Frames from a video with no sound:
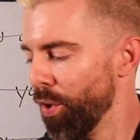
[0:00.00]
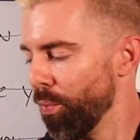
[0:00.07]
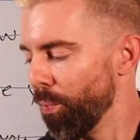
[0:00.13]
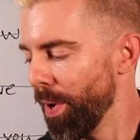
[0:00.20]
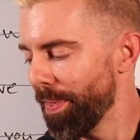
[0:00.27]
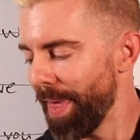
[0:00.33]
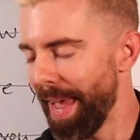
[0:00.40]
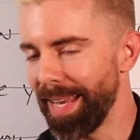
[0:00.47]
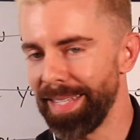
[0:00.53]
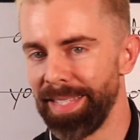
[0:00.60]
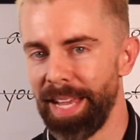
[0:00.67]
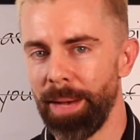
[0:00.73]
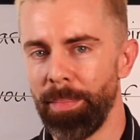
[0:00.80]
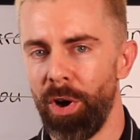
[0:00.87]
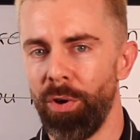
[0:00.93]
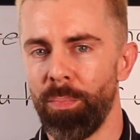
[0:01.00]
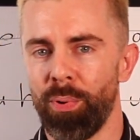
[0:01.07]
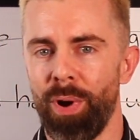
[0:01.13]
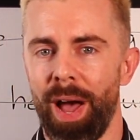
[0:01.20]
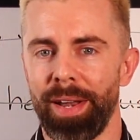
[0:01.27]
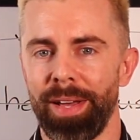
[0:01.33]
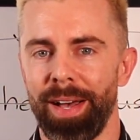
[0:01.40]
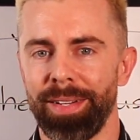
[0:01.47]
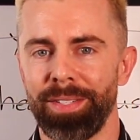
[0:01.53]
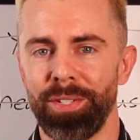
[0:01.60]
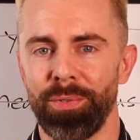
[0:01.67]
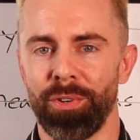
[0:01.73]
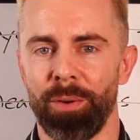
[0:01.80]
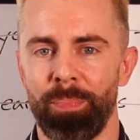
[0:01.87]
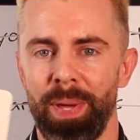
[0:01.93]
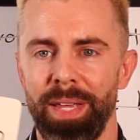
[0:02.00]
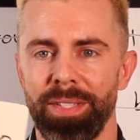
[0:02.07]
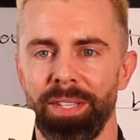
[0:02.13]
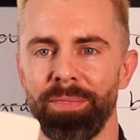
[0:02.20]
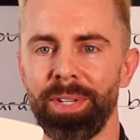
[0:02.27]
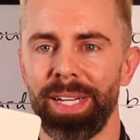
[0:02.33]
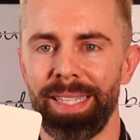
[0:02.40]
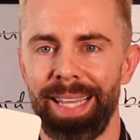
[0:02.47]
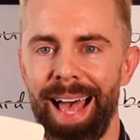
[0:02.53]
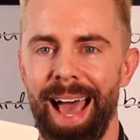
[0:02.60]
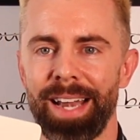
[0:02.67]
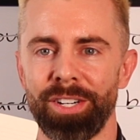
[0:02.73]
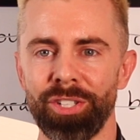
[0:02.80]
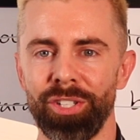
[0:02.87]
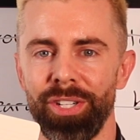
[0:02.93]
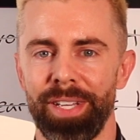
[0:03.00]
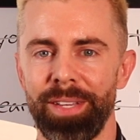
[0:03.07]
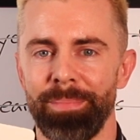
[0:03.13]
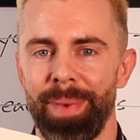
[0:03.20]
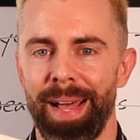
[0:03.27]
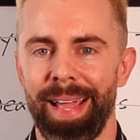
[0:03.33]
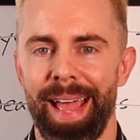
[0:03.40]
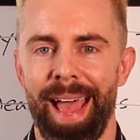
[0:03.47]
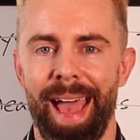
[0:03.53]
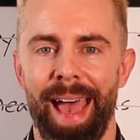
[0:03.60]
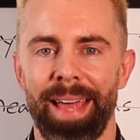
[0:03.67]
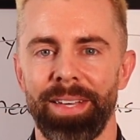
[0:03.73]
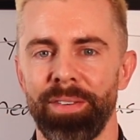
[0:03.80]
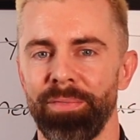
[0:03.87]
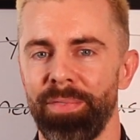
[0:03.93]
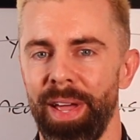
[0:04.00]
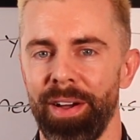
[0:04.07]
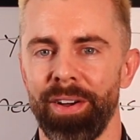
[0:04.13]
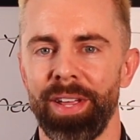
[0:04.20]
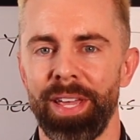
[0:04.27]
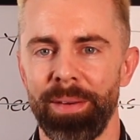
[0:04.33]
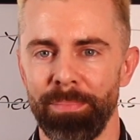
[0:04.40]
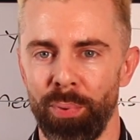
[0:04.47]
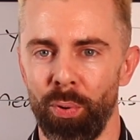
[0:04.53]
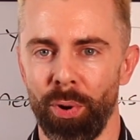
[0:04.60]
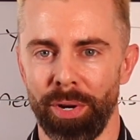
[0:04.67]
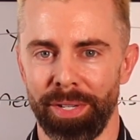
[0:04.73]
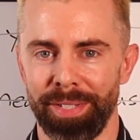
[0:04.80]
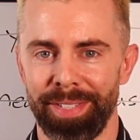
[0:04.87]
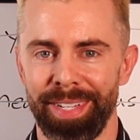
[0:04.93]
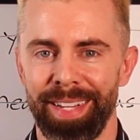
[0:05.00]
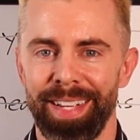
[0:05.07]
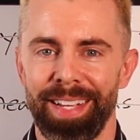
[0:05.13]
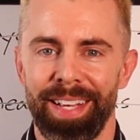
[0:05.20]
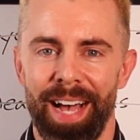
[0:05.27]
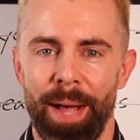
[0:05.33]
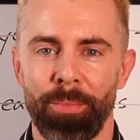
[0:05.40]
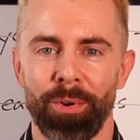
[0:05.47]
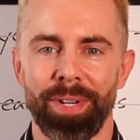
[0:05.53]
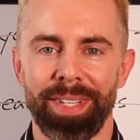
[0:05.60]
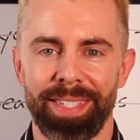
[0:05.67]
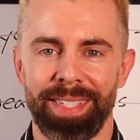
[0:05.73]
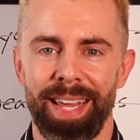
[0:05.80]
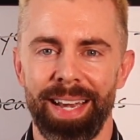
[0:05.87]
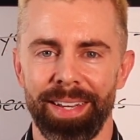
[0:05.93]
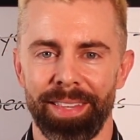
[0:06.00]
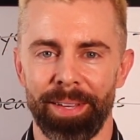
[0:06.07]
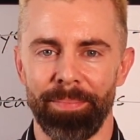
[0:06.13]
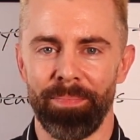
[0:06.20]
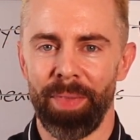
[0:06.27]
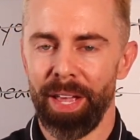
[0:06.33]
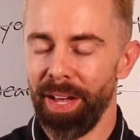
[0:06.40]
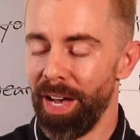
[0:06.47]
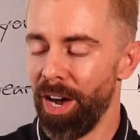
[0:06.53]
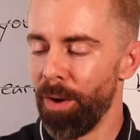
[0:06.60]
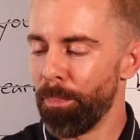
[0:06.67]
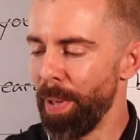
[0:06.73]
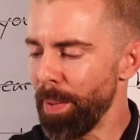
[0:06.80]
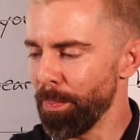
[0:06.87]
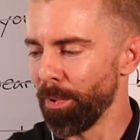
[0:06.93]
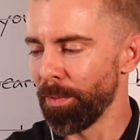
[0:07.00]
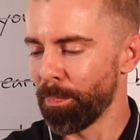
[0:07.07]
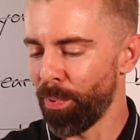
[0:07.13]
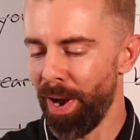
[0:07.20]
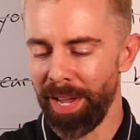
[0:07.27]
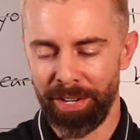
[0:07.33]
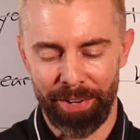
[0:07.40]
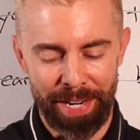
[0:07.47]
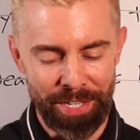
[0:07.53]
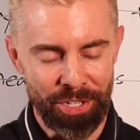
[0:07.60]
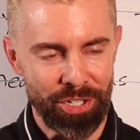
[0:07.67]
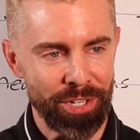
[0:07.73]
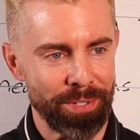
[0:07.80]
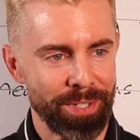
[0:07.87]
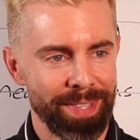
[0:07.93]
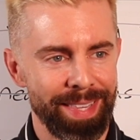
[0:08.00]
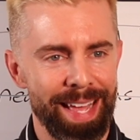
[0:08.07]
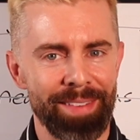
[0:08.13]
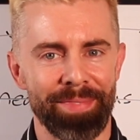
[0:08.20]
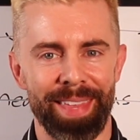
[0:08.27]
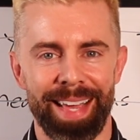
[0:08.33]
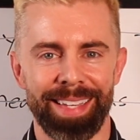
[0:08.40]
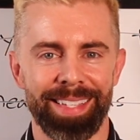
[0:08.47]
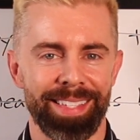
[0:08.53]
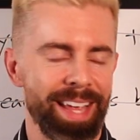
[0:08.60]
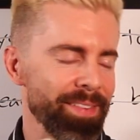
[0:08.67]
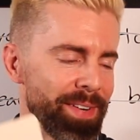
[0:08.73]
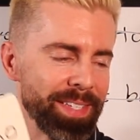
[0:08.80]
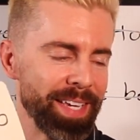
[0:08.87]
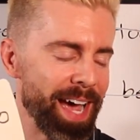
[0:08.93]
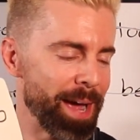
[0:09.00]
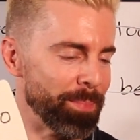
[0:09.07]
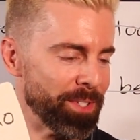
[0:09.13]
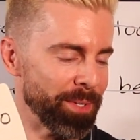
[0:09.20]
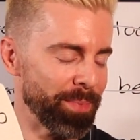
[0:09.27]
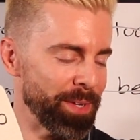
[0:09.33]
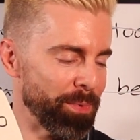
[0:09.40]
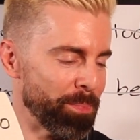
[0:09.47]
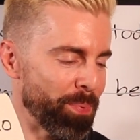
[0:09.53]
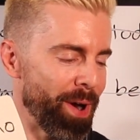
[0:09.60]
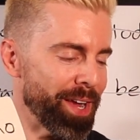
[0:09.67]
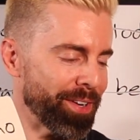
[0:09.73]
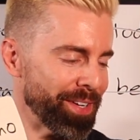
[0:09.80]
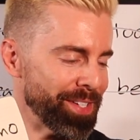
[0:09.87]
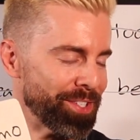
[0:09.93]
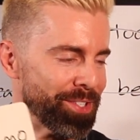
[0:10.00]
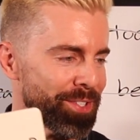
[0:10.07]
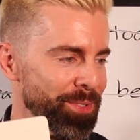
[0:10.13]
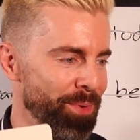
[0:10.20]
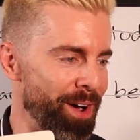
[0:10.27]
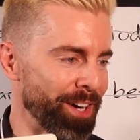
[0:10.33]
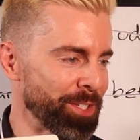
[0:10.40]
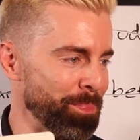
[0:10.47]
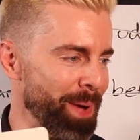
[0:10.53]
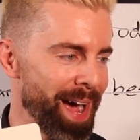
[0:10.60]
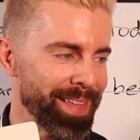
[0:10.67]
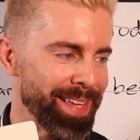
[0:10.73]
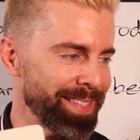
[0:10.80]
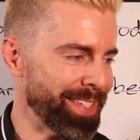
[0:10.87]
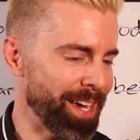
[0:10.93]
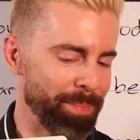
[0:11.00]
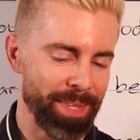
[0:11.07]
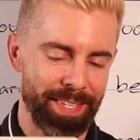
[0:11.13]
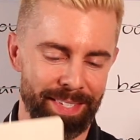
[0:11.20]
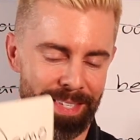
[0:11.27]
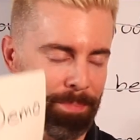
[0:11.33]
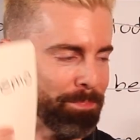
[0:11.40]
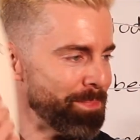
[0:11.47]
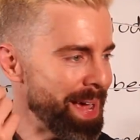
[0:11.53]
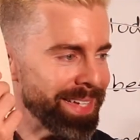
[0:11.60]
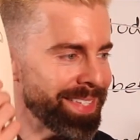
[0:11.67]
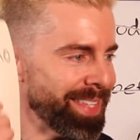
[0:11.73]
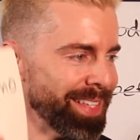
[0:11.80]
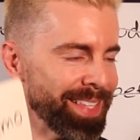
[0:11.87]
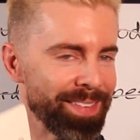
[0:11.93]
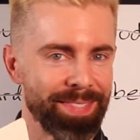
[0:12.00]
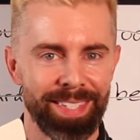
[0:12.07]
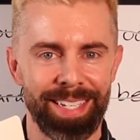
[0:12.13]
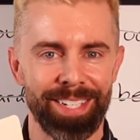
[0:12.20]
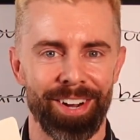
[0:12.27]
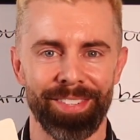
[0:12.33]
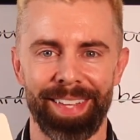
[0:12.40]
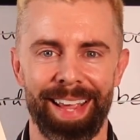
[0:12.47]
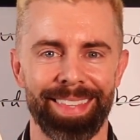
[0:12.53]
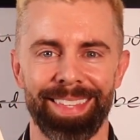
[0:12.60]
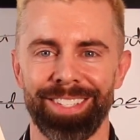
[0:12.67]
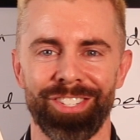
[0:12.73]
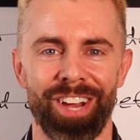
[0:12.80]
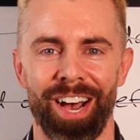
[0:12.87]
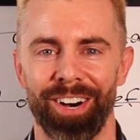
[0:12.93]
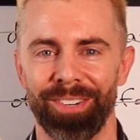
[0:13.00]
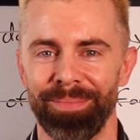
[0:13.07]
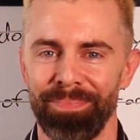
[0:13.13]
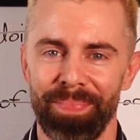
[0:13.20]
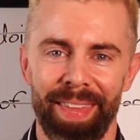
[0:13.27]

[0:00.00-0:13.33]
With a demo product or a piece of collateral in my hand, very important, I'm going to say to them, oh, people with bright green shoes love this. Every time somebody with bright green shoes walks by, they tell me this is the best thing they've seen all day at the show.